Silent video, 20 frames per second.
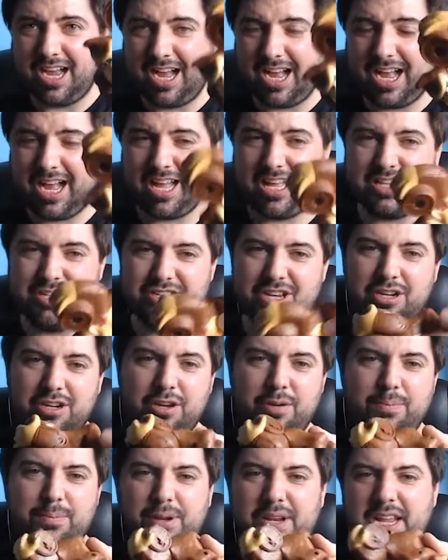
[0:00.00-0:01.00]
And I
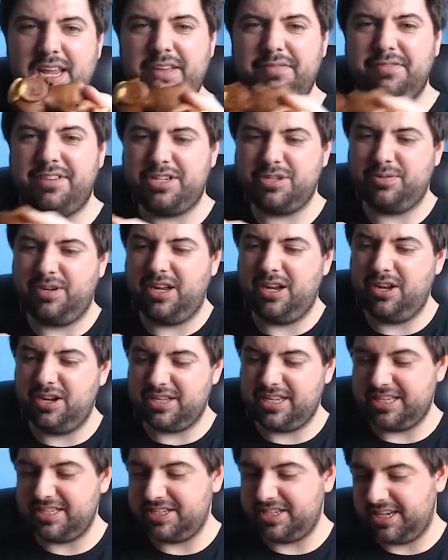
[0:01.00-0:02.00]
couldn't believe this when I
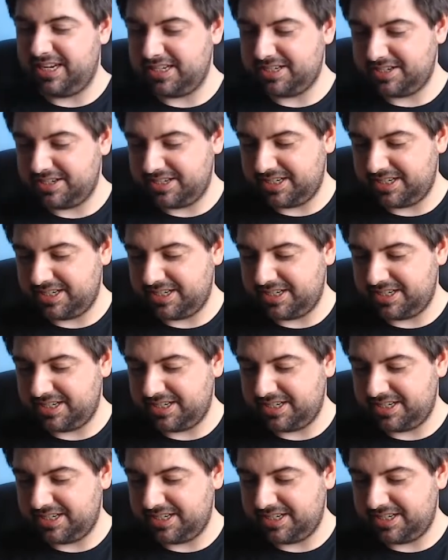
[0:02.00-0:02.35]
looked into this,